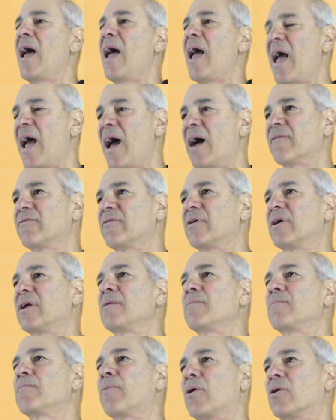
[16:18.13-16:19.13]
every
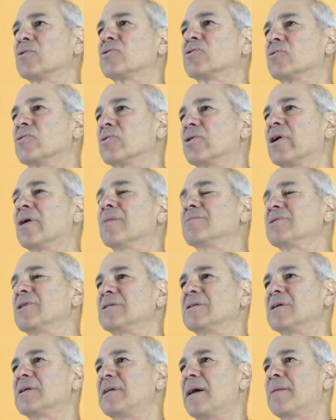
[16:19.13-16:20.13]
person who comes
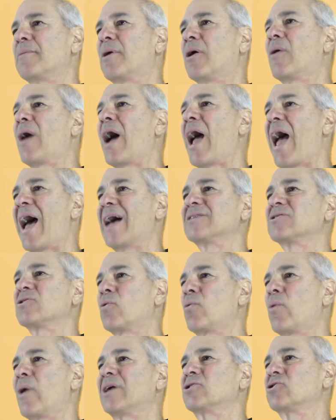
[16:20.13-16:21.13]
into demo has
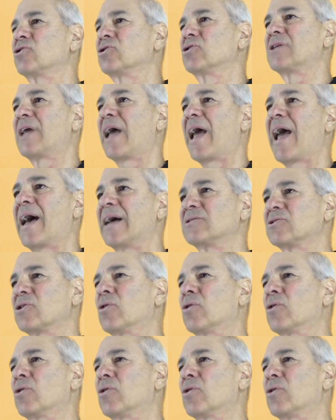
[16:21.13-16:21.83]
questions to ask.